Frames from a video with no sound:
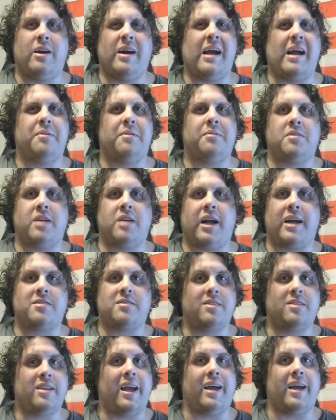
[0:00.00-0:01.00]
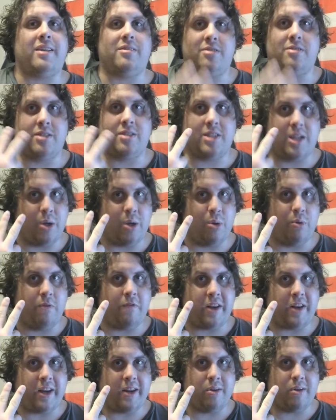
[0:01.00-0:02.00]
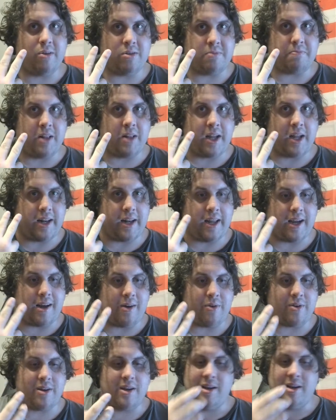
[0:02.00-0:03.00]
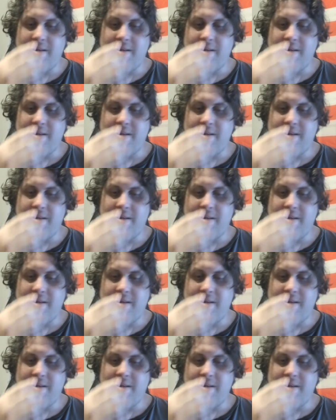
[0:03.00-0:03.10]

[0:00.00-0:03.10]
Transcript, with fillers: I actually had two videos planned out,